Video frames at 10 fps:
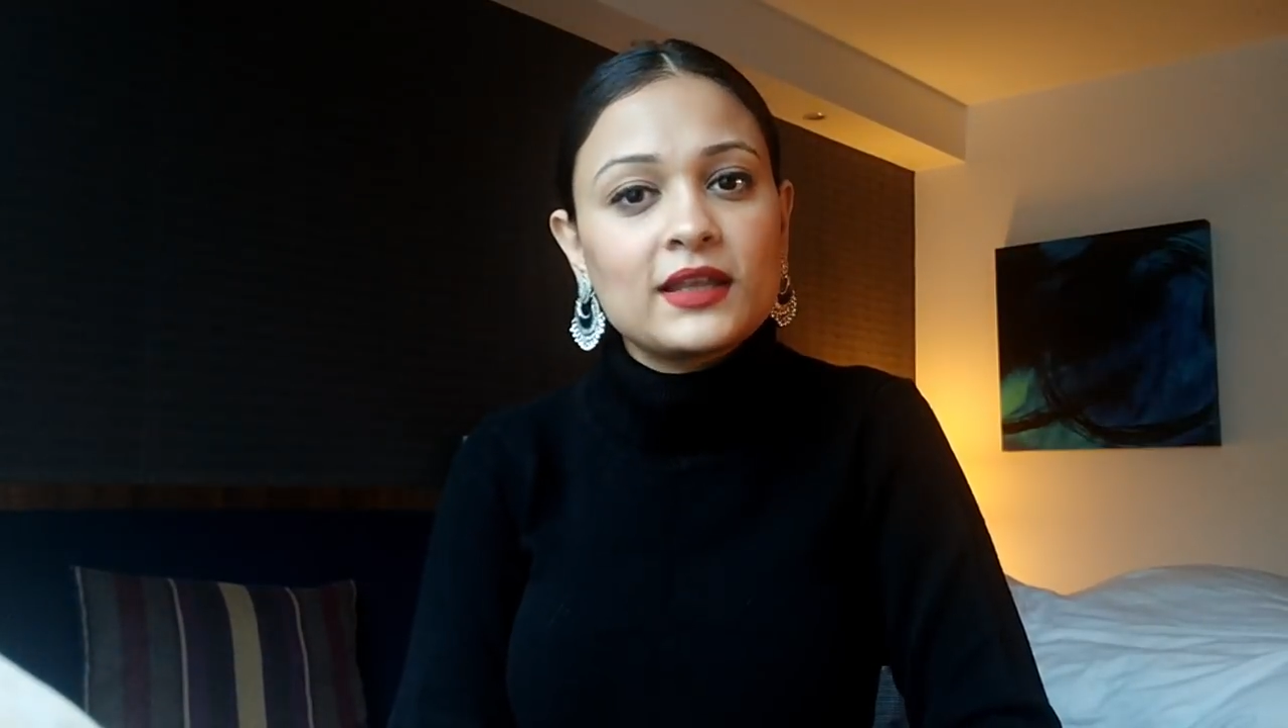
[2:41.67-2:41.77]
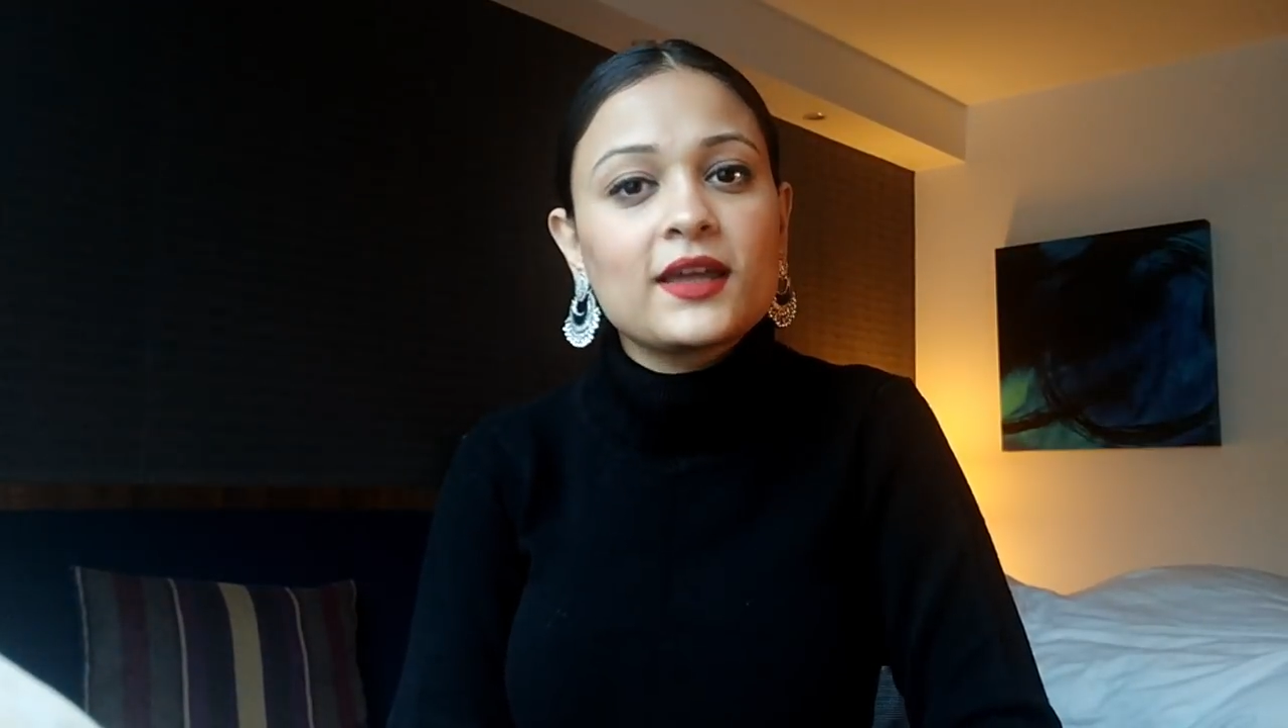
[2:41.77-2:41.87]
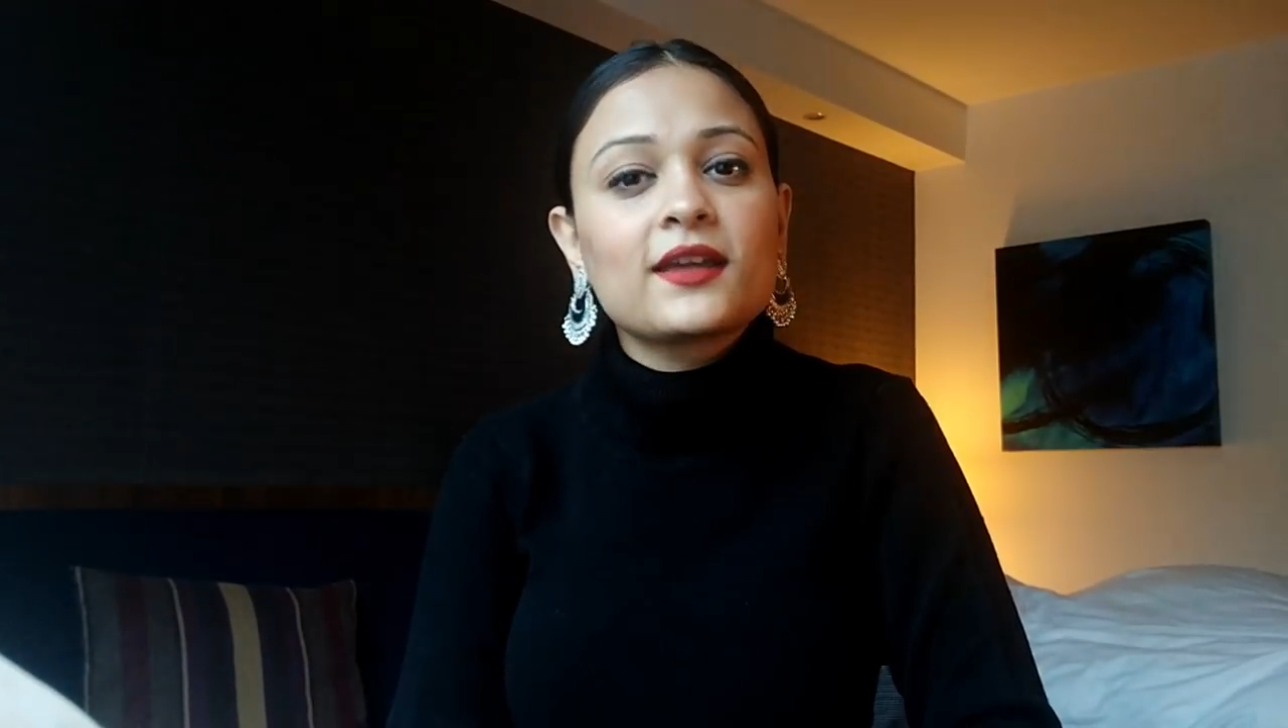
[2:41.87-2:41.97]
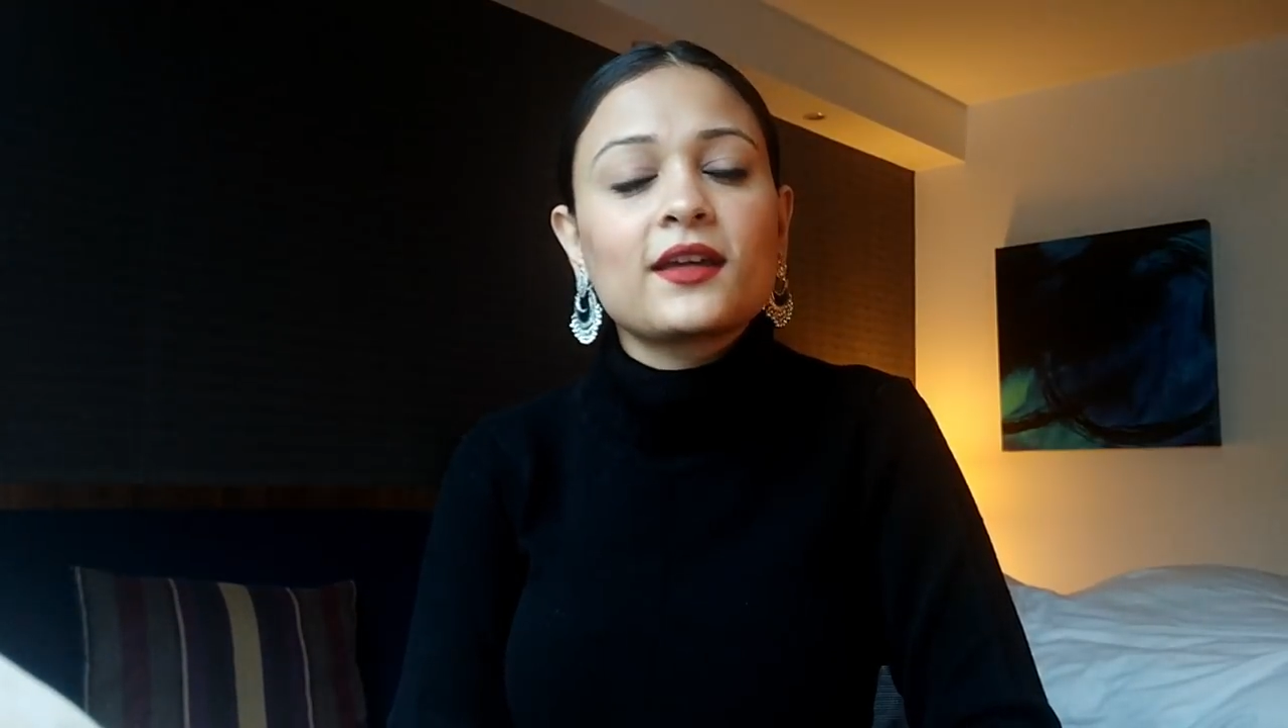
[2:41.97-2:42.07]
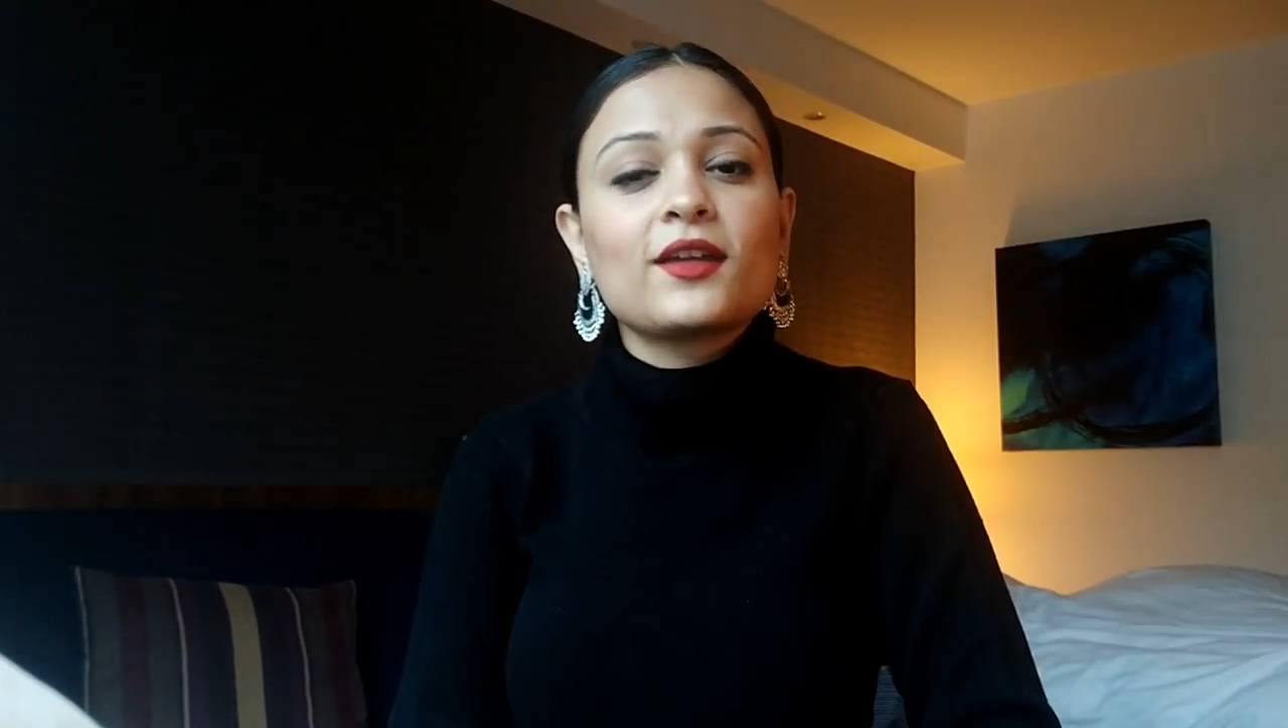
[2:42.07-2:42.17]

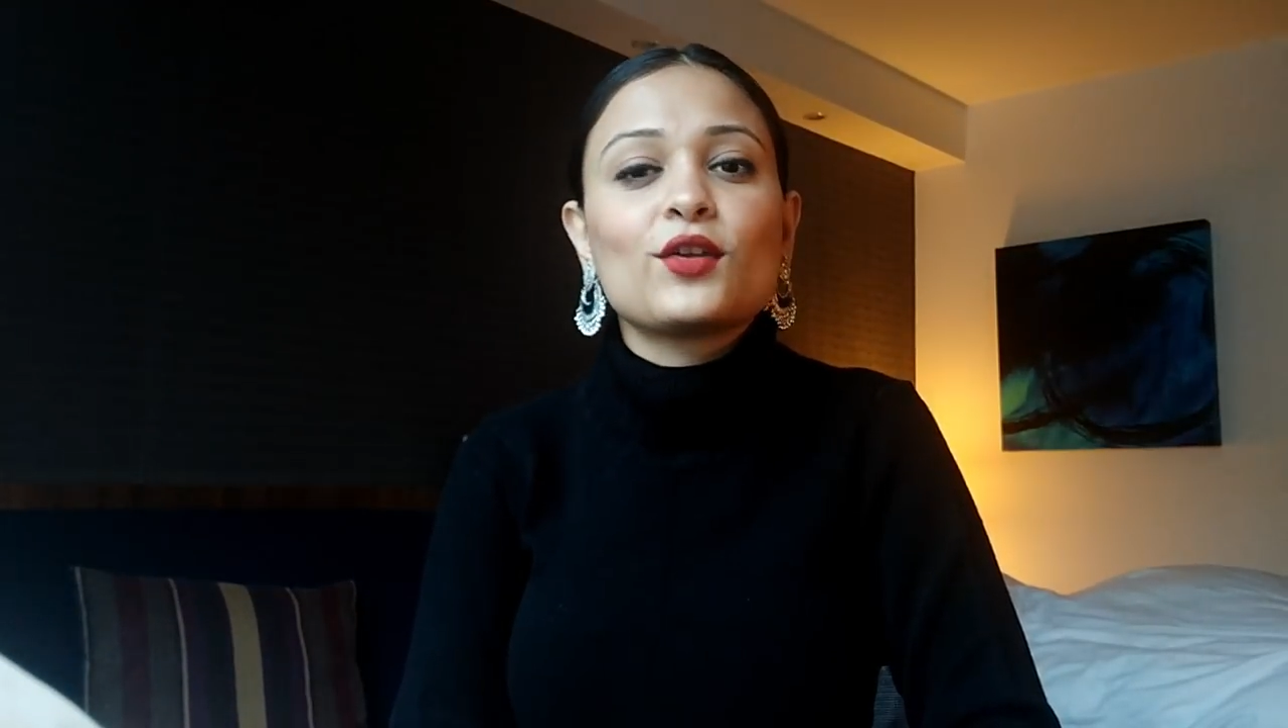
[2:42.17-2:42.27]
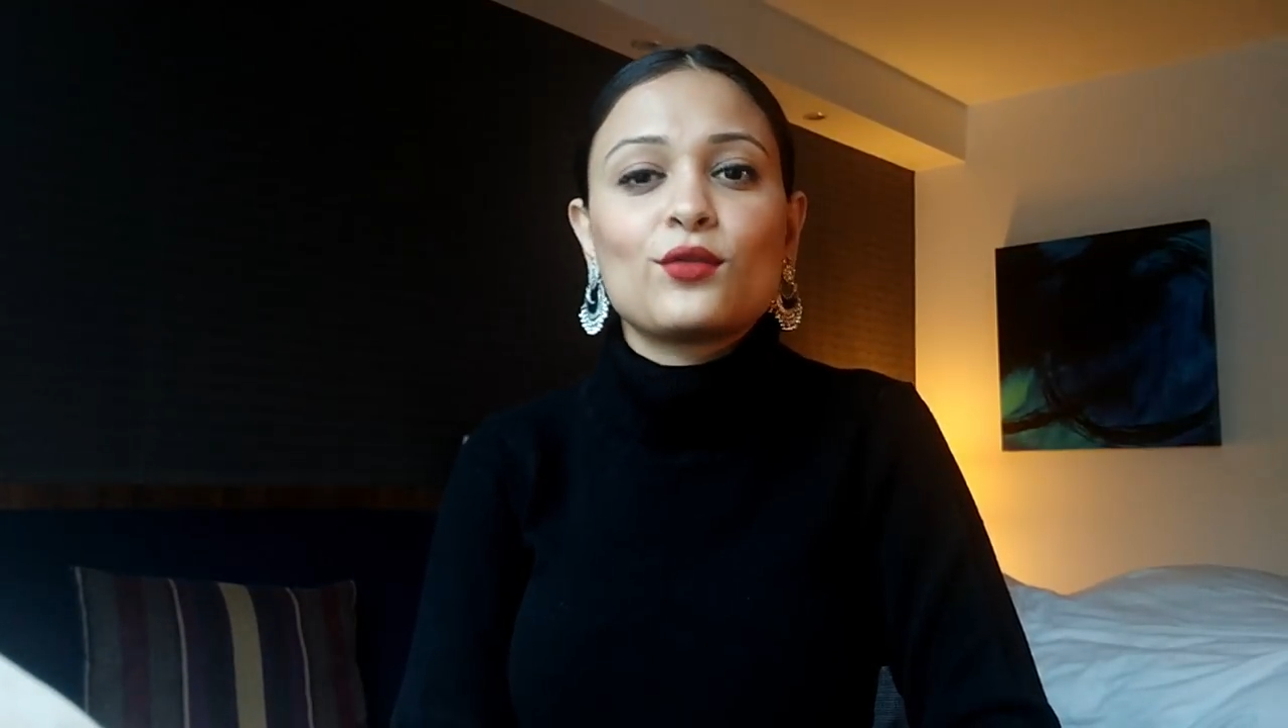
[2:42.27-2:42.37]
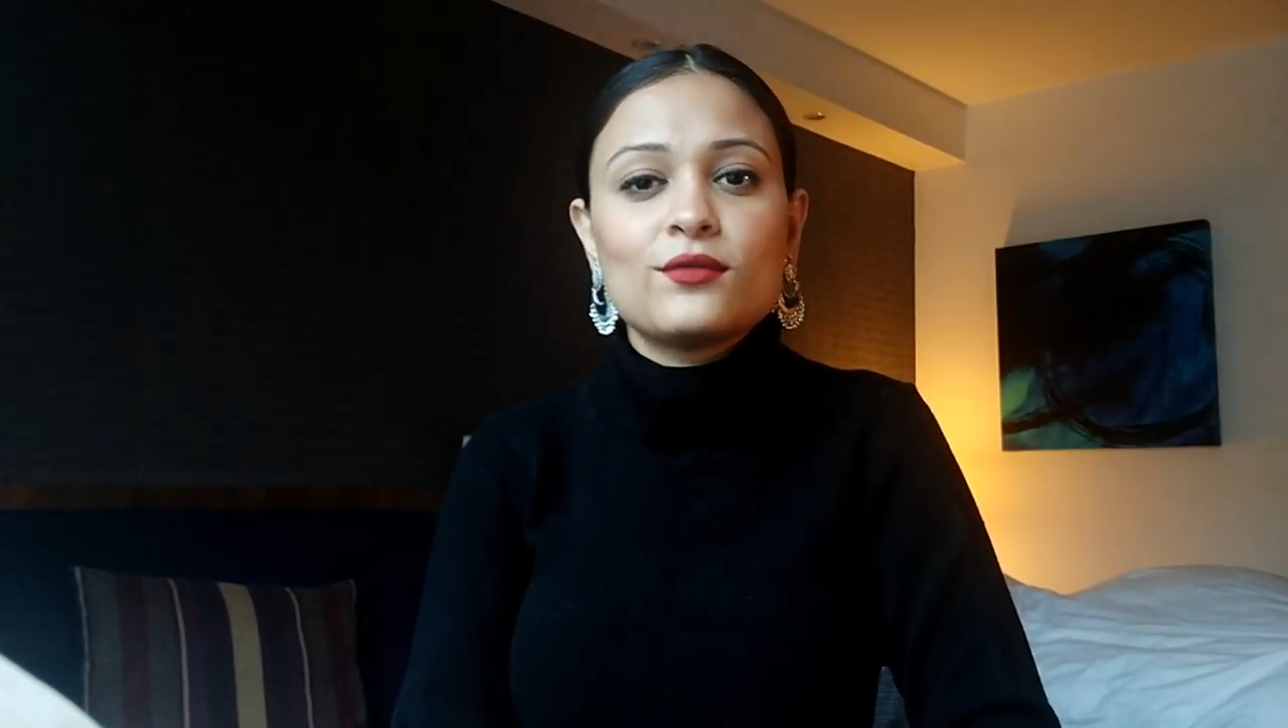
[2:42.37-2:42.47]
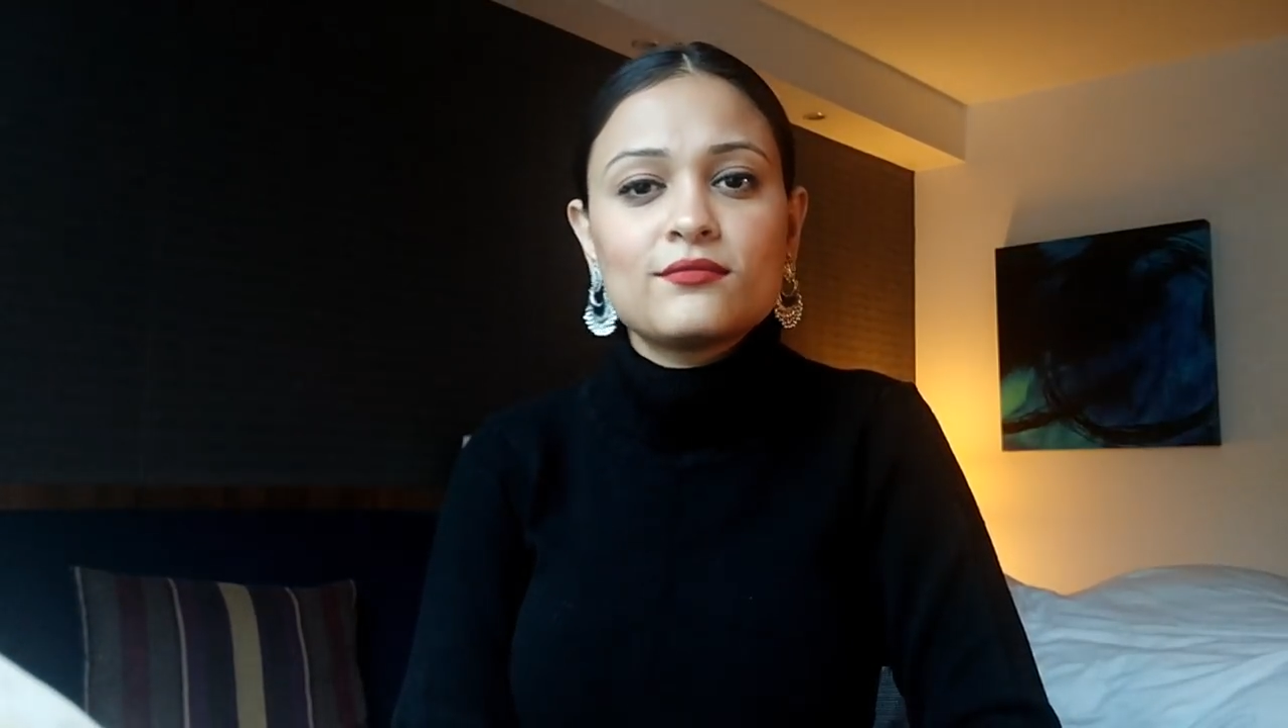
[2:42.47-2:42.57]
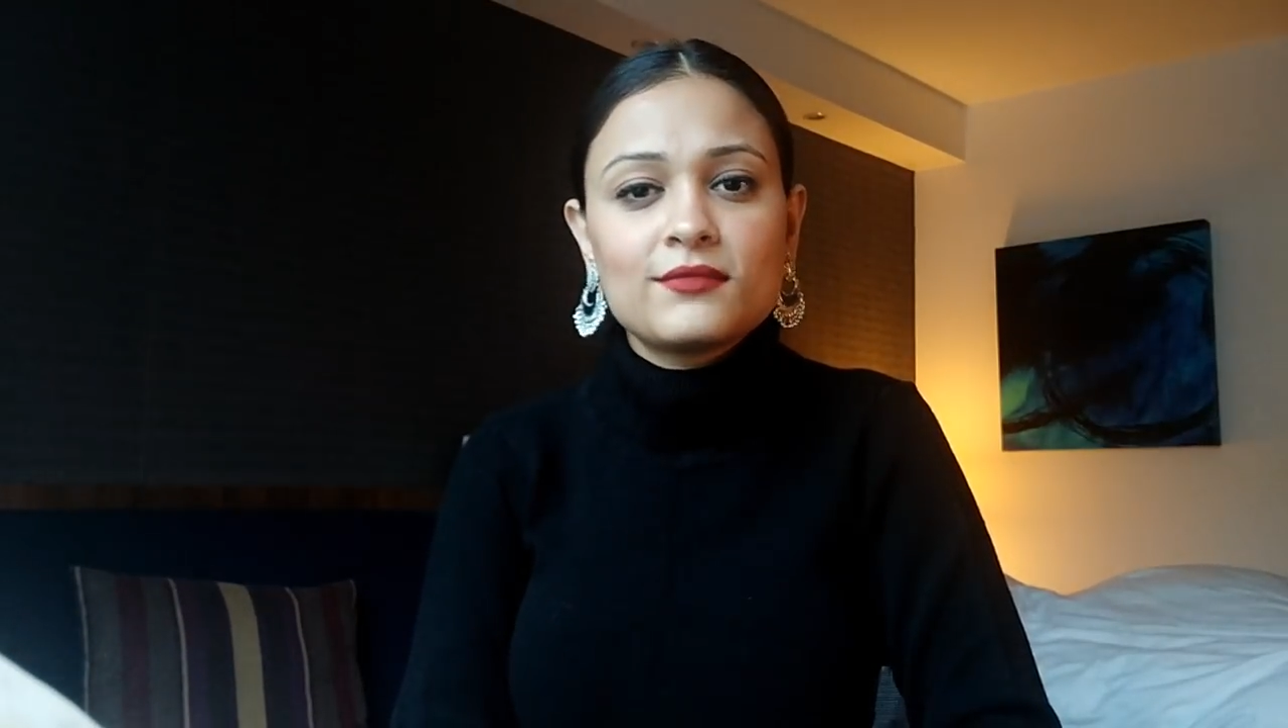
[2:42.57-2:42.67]
like, you
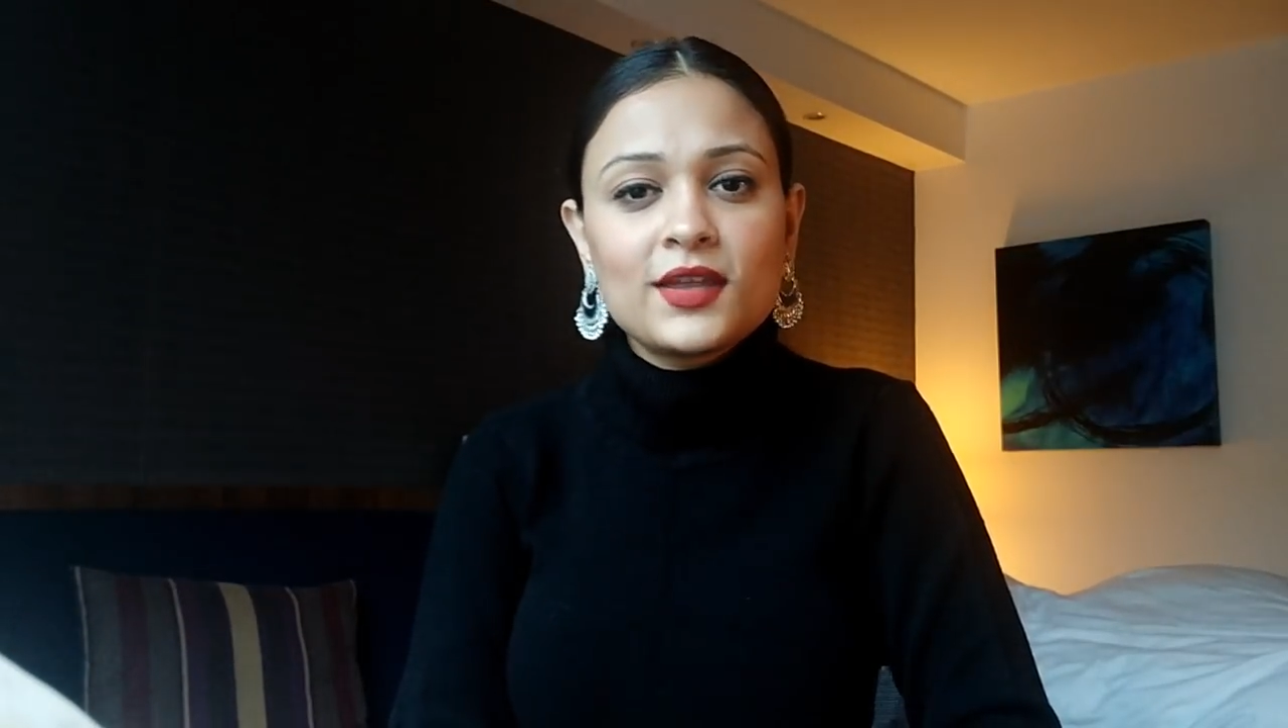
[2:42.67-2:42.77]
know,